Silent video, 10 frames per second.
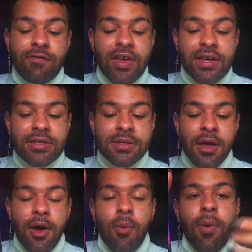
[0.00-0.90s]
face
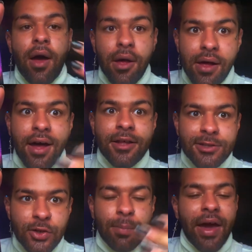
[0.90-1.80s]
while on
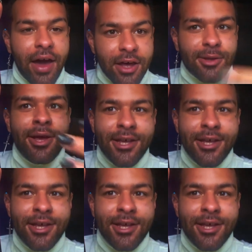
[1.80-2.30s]
your path.